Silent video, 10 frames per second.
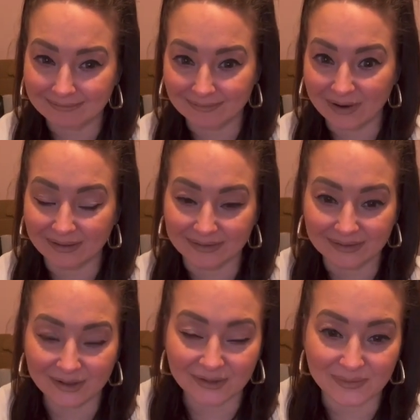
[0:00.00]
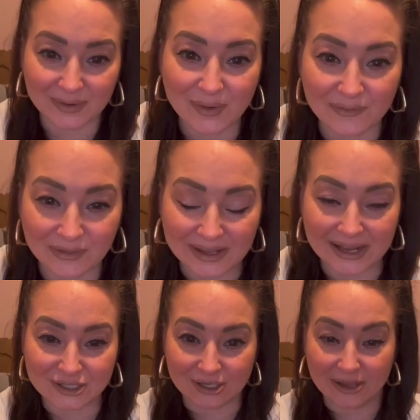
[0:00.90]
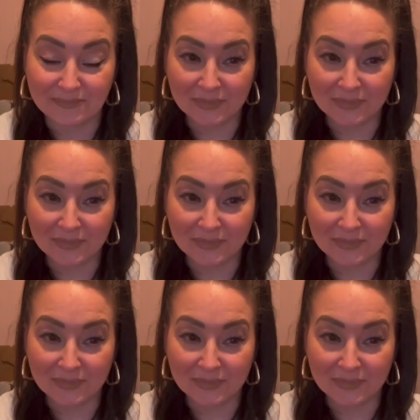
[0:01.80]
well, not that we know of, that he actually